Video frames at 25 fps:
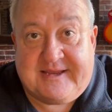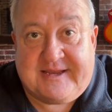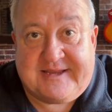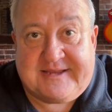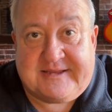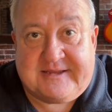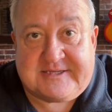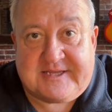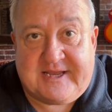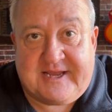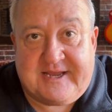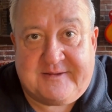
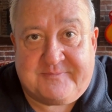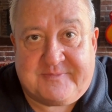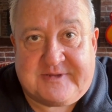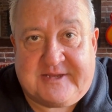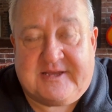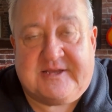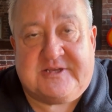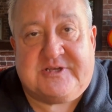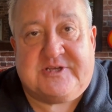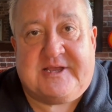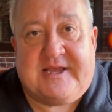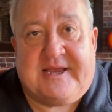The Times
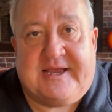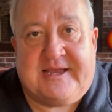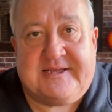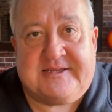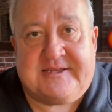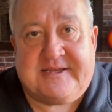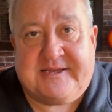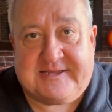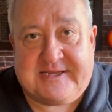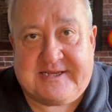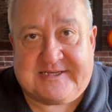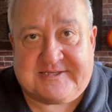shares
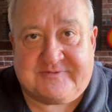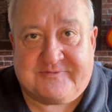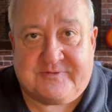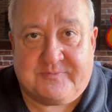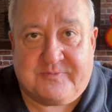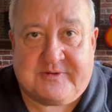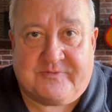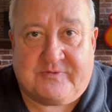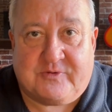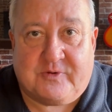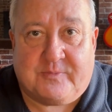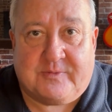this from
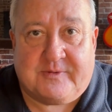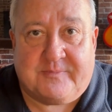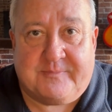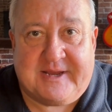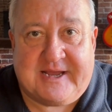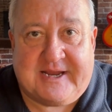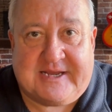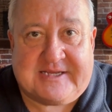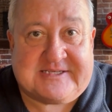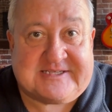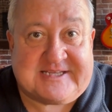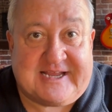a former
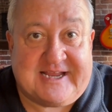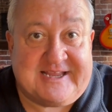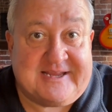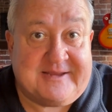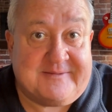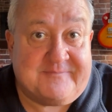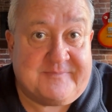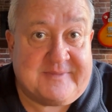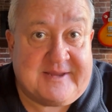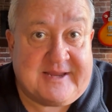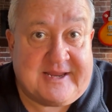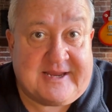palace
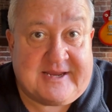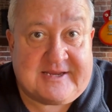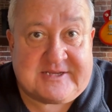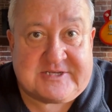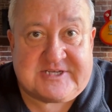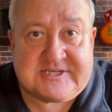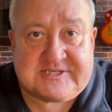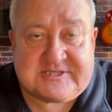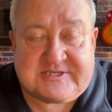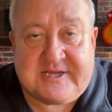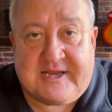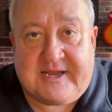aide.
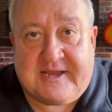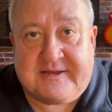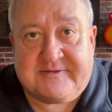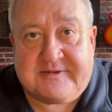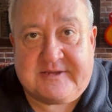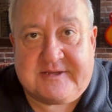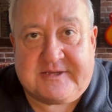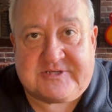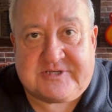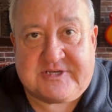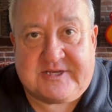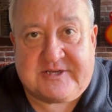She's tough,
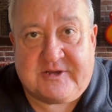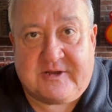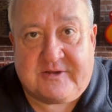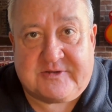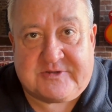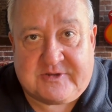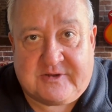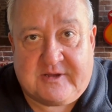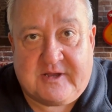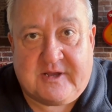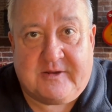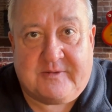she knows
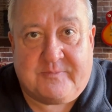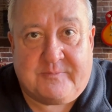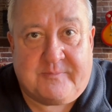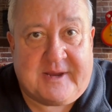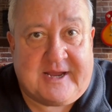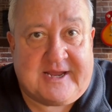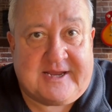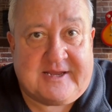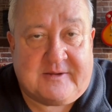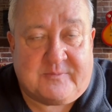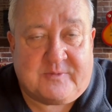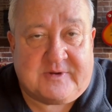her own
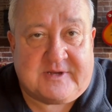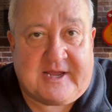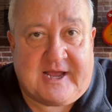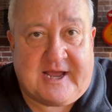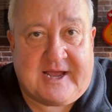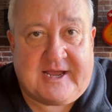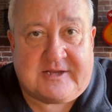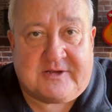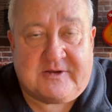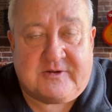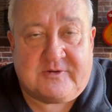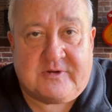mind and will
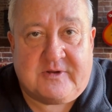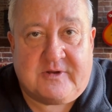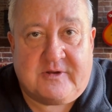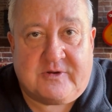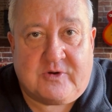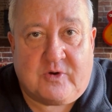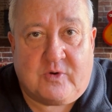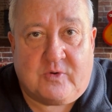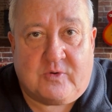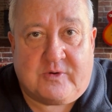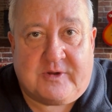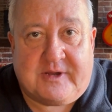argue her
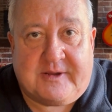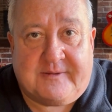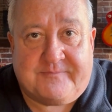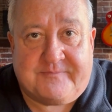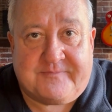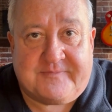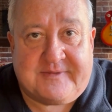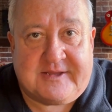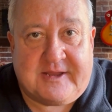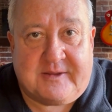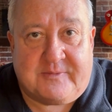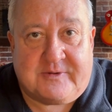corner.
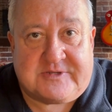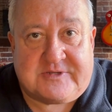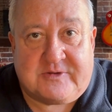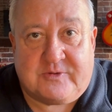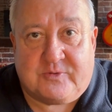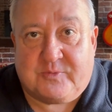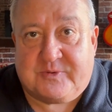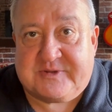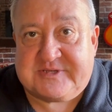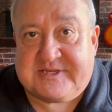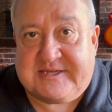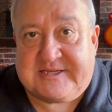There was
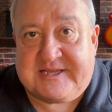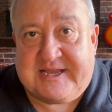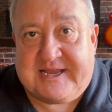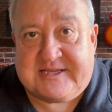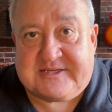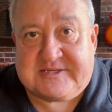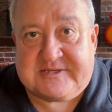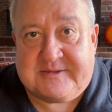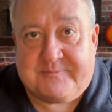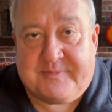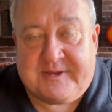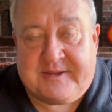always a
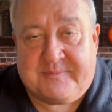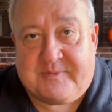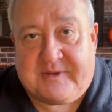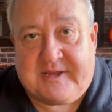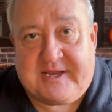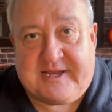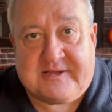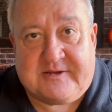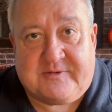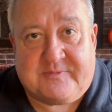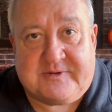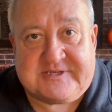danger people
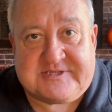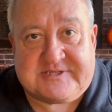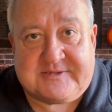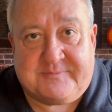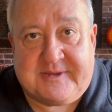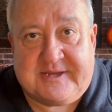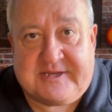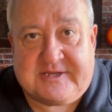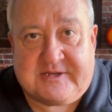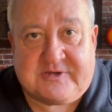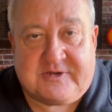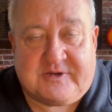
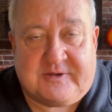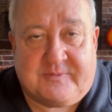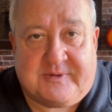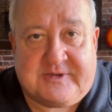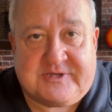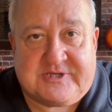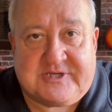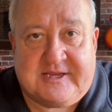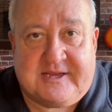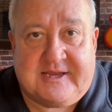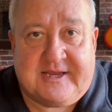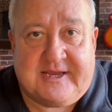underestimated her, but
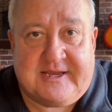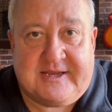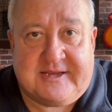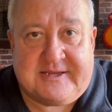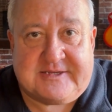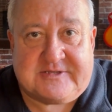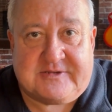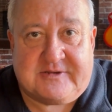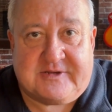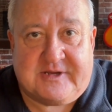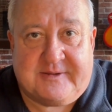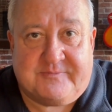she
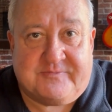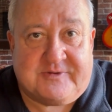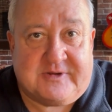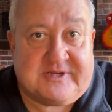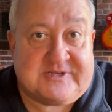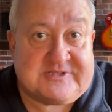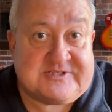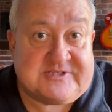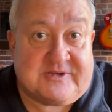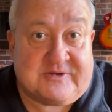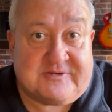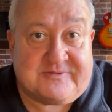stood up for
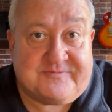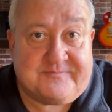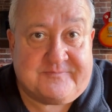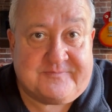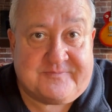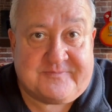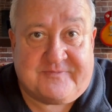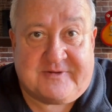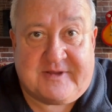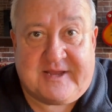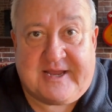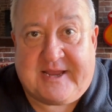herself,
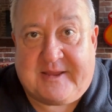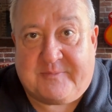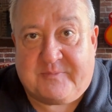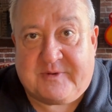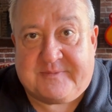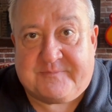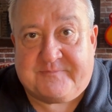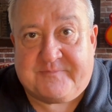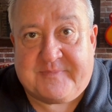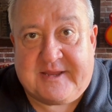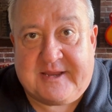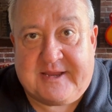for
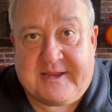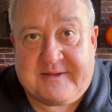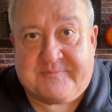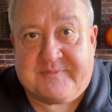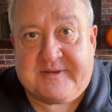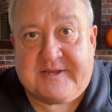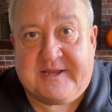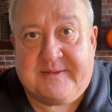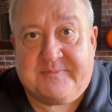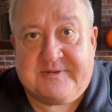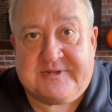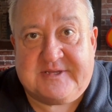Edward, for
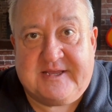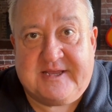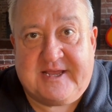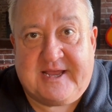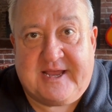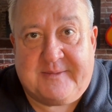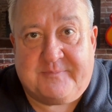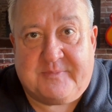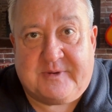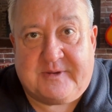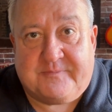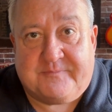them as a
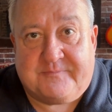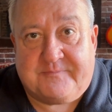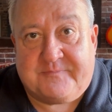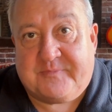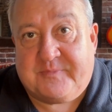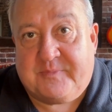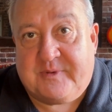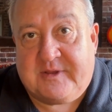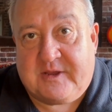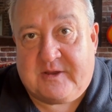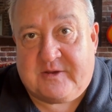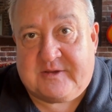couple.
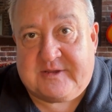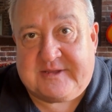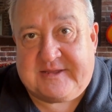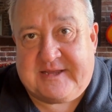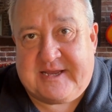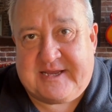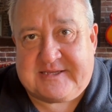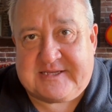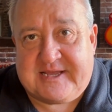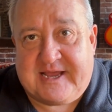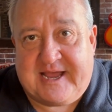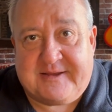Recalling
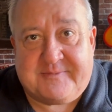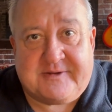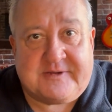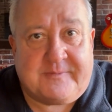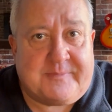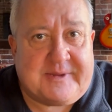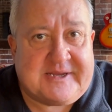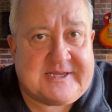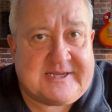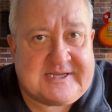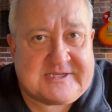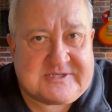their diary
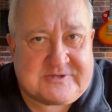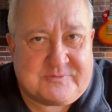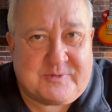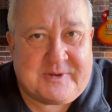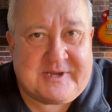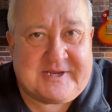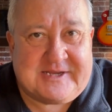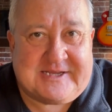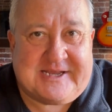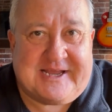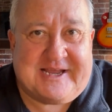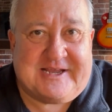meetings when
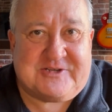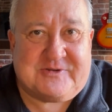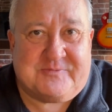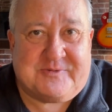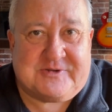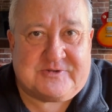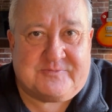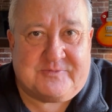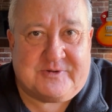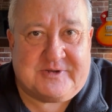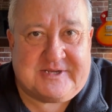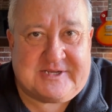
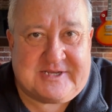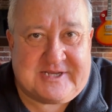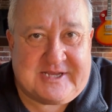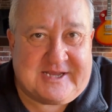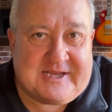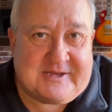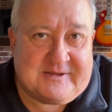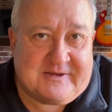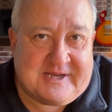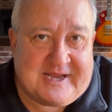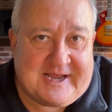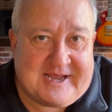engagements for the
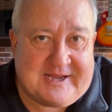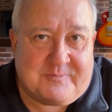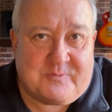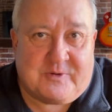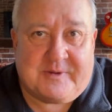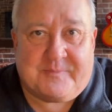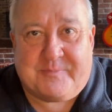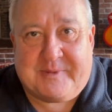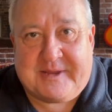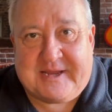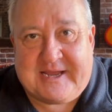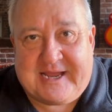year ahead
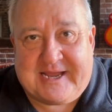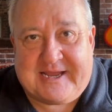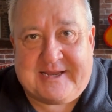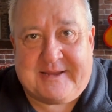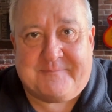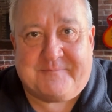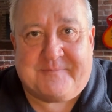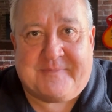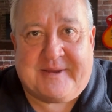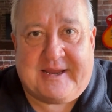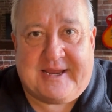were planned,